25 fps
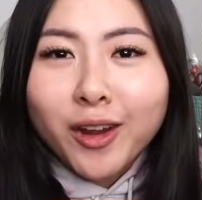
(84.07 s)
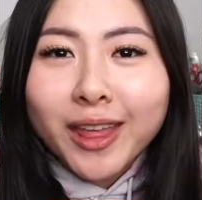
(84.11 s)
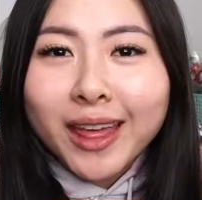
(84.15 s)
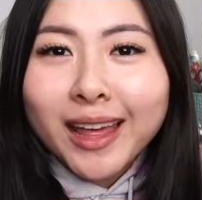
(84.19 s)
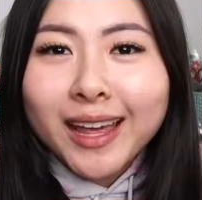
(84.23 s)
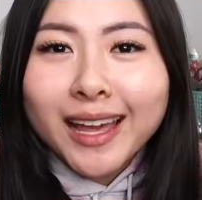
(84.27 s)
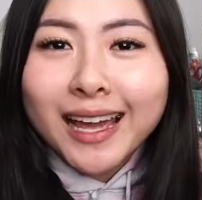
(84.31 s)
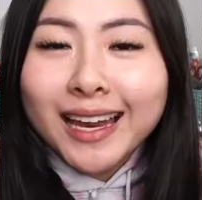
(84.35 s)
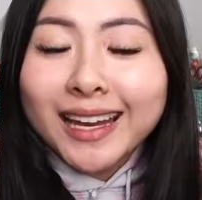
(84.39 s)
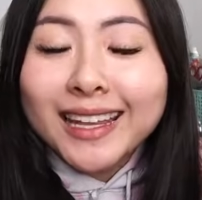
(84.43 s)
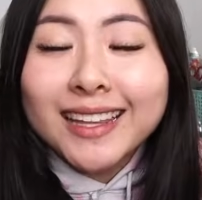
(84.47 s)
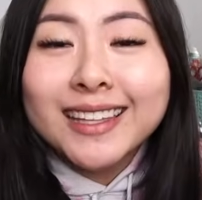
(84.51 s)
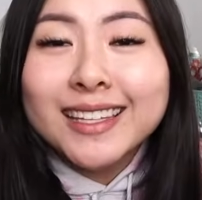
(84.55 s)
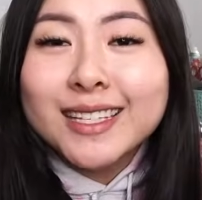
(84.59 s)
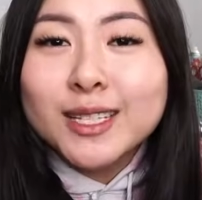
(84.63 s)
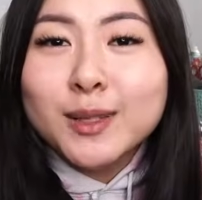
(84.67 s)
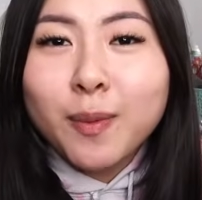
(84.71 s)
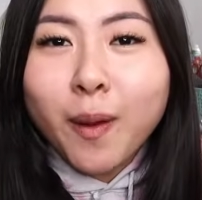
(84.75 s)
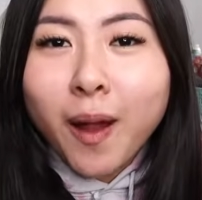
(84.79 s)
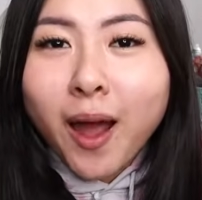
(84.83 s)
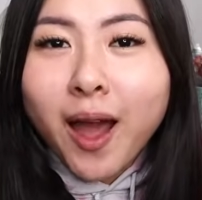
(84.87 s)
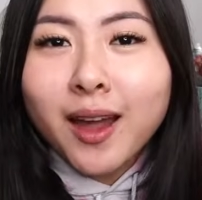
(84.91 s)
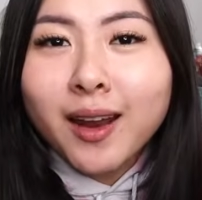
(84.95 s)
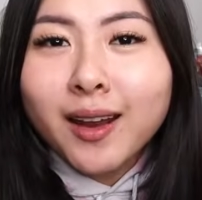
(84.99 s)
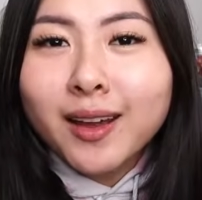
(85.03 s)
are they getting these
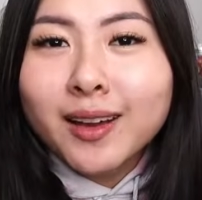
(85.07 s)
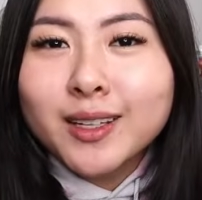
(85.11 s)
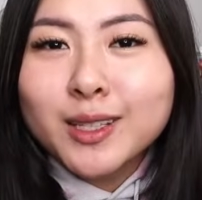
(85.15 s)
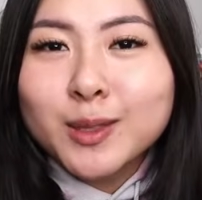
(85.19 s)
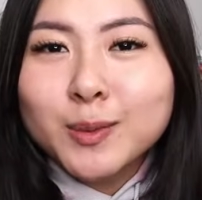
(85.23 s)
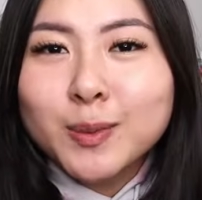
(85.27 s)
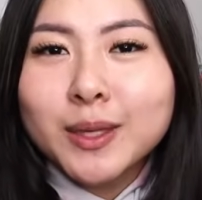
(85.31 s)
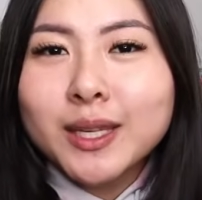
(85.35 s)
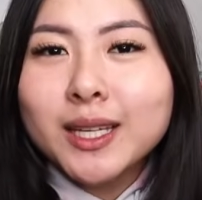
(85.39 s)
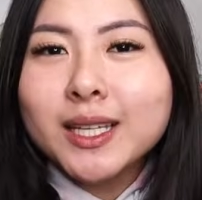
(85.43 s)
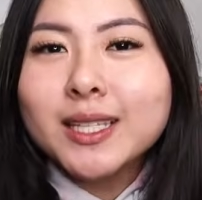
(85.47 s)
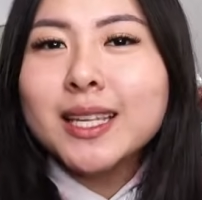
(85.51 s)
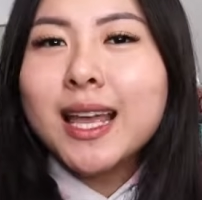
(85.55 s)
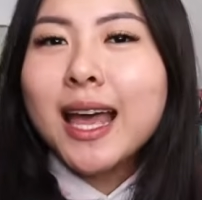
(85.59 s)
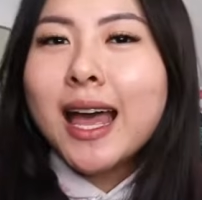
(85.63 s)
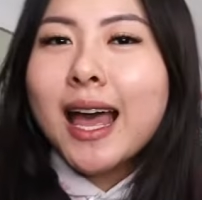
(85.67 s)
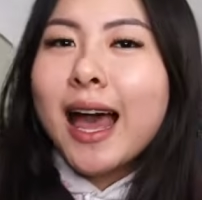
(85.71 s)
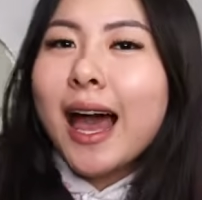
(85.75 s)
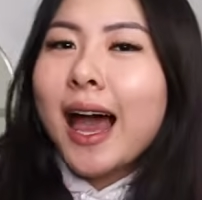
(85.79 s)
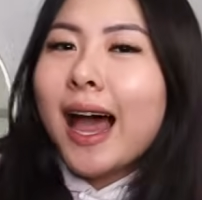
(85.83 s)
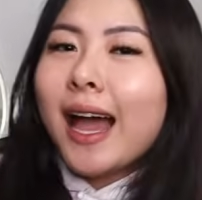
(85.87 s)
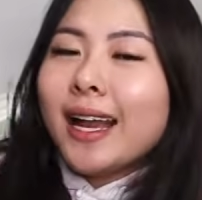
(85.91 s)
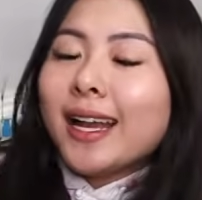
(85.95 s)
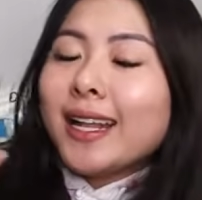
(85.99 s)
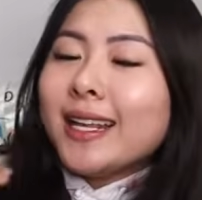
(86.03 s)
products? Because
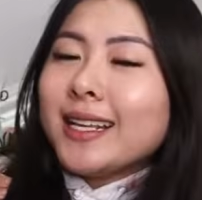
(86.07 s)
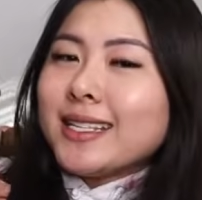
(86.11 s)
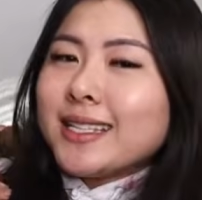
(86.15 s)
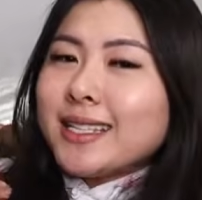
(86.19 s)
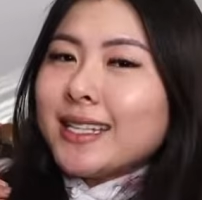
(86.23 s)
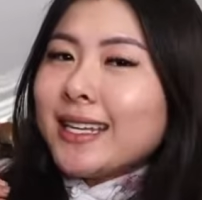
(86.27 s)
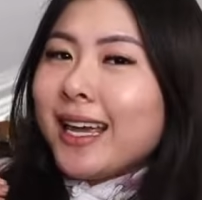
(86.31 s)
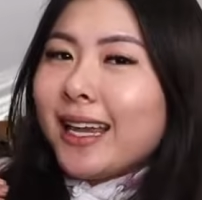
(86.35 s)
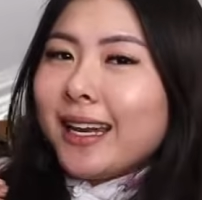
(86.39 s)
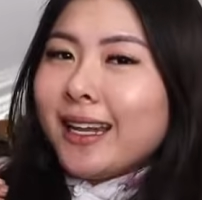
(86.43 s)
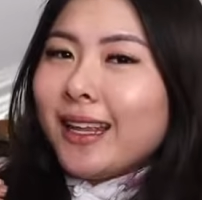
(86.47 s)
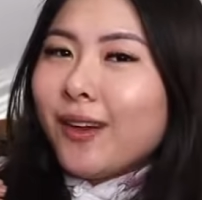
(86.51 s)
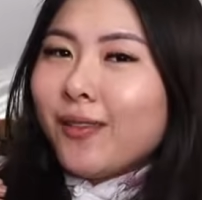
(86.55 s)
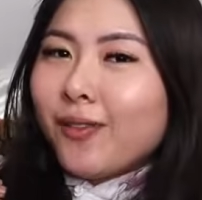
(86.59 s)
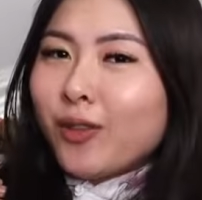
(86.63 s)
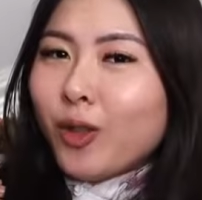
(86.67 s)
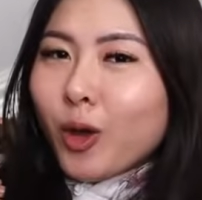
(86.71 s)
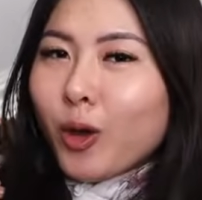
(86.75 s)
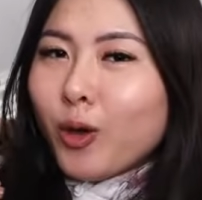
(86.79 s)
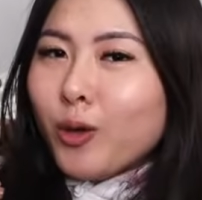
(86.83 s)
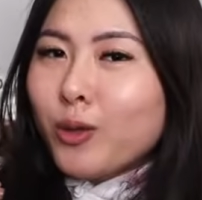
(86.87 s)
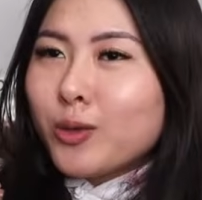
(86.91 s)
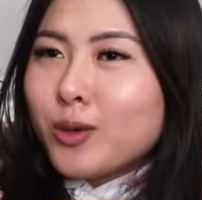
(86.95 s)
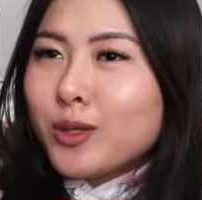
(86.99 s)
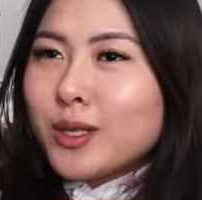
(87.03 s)
I didn't see any of
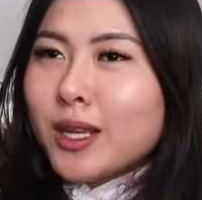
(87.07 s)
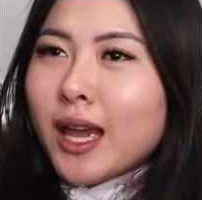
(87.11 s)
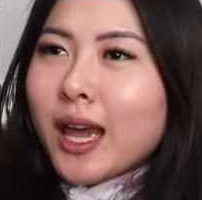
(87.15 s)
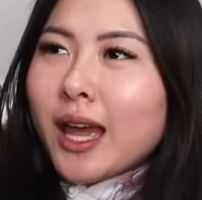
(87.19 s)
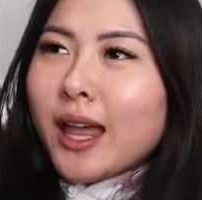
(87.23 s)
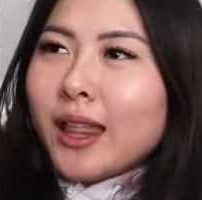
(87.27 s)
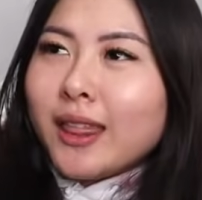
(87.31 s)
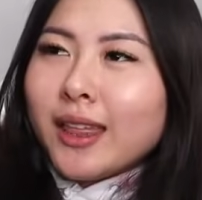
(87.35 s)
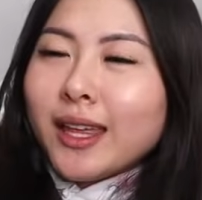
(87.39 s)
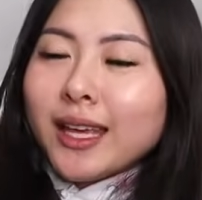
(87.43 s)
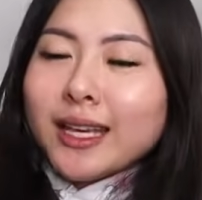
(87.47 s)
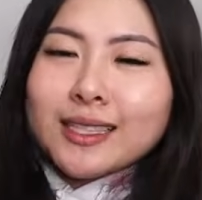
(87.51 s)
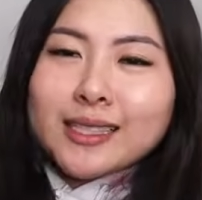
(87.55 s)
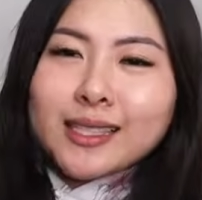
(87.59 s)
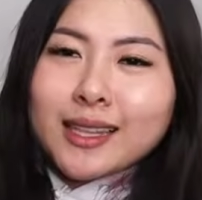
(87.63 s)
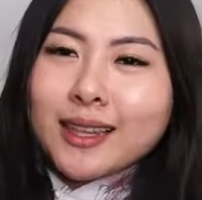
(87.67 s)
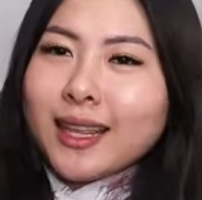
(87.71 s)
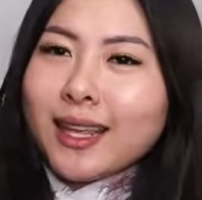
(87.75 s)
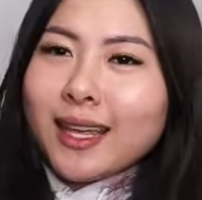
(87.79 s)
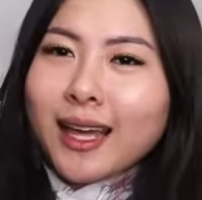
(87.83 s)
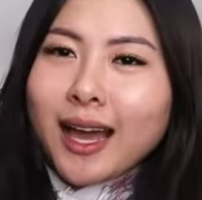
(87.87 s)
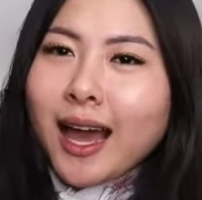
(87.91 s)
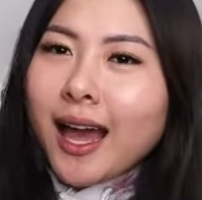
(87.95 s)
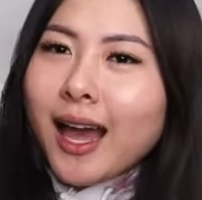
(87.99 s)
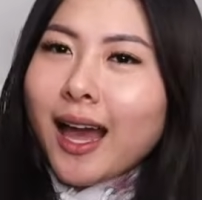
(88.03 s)
those things
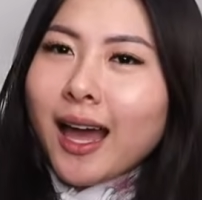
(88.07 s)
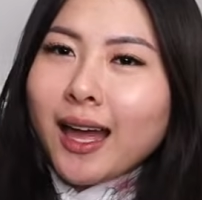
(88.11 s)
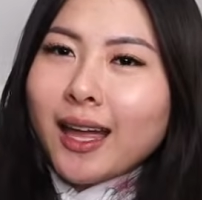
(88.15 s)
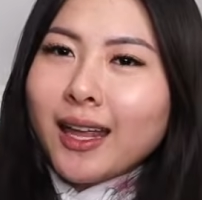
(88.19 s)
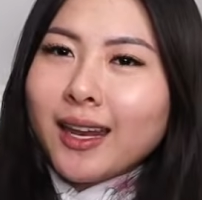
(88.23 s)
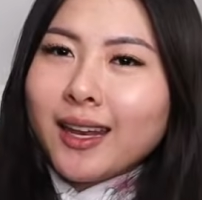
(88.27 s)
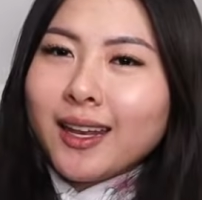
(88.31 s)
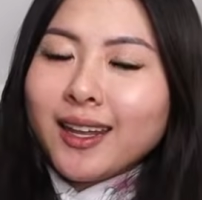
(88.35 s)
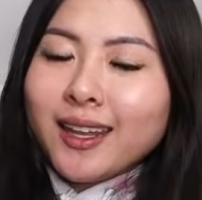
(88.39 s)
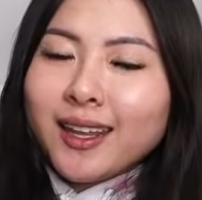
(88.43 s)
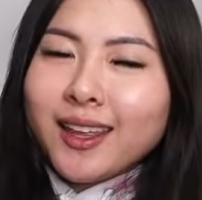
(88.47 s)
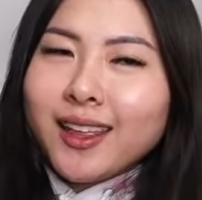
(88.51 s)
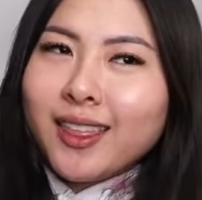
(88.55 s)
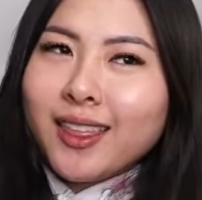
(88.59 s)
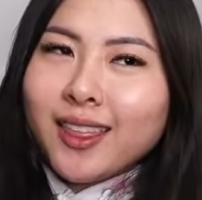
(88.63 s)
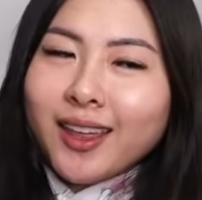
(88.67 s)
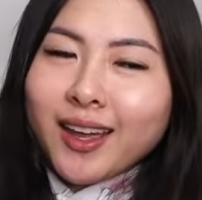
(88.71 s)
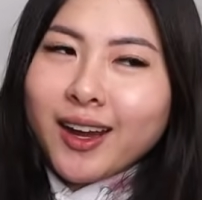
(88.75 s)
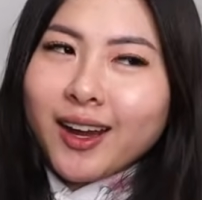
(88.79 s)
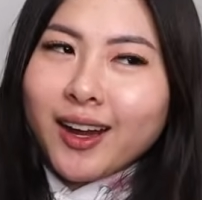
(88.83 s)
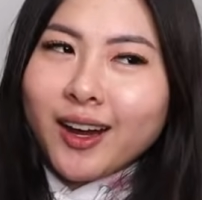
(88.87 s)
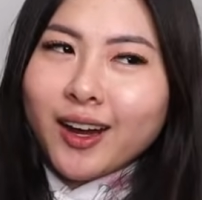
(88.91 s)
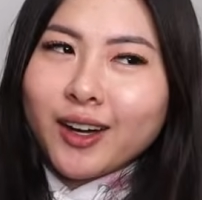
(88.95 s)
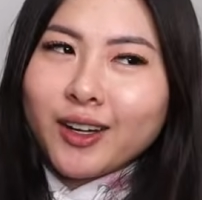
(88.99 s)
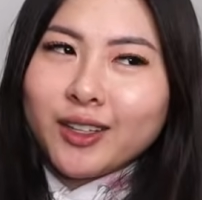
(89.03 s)
they got
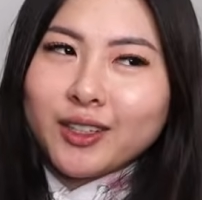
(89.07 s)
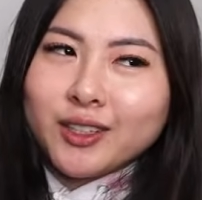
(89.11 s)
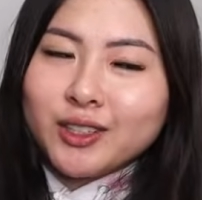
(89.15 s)
there.